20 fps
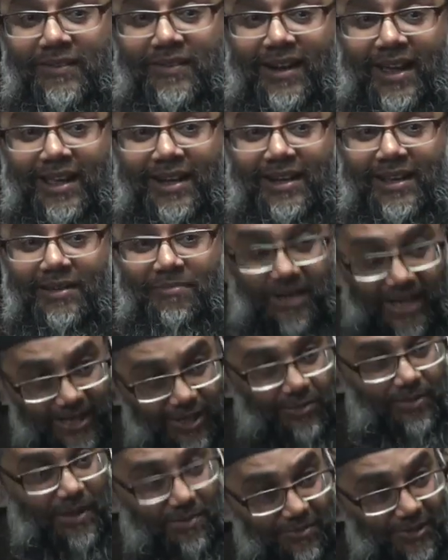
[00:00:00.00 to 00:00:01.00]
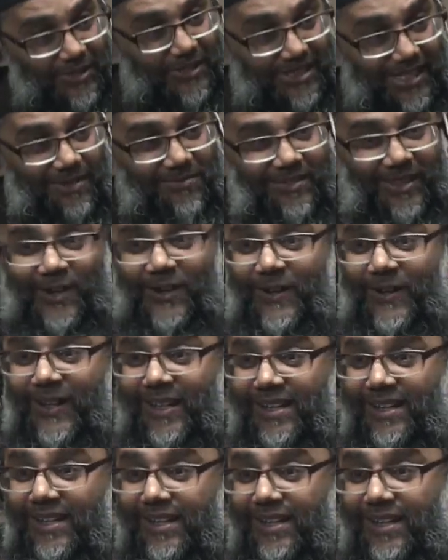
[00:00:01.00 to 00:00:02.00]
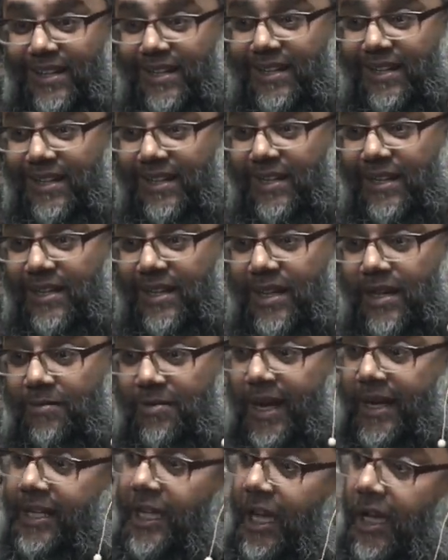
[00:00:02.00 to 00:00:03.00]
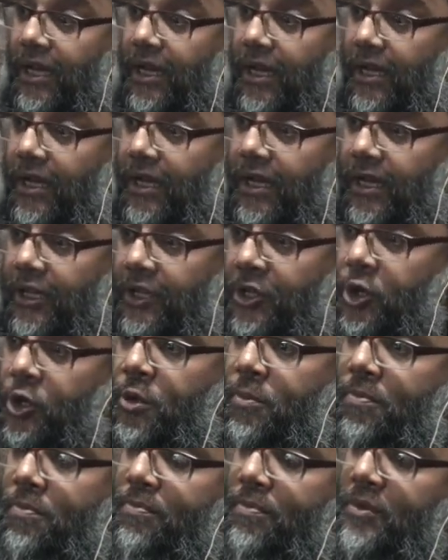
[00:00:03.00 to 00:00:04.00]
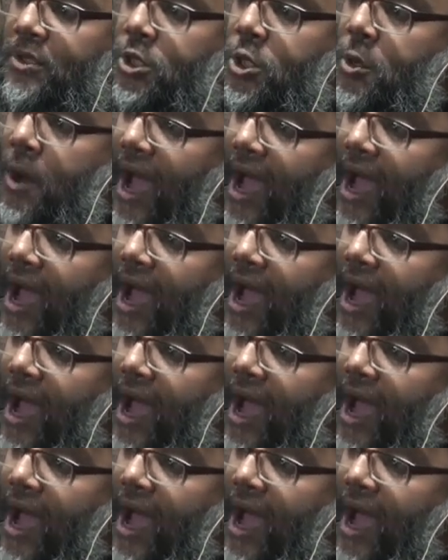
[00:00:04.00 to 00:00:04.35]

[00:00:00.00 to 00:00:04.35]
Right? But you'll be a Muslim though. But you